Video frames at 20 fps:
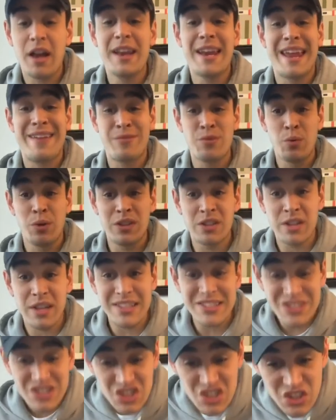Everyone
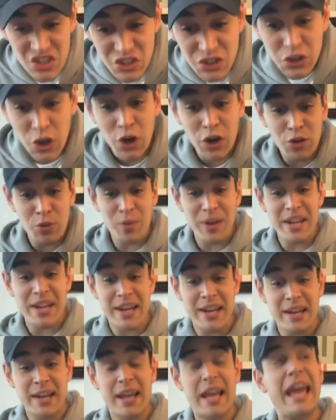start
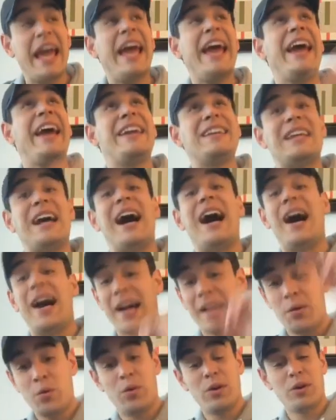reading, and I
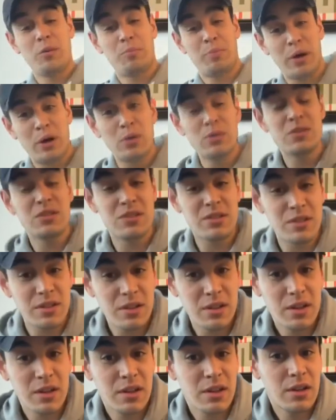will post
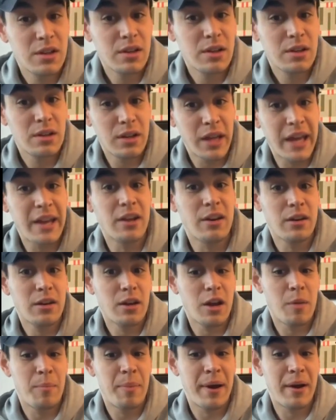later
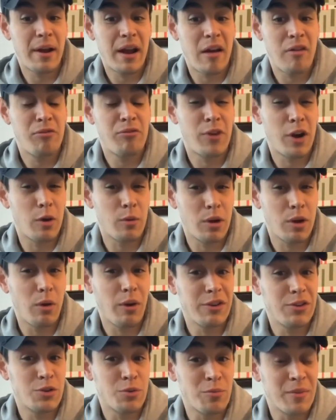about how far we're going
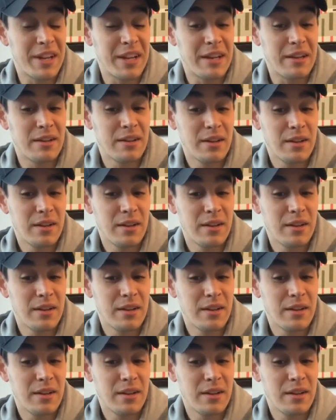to read.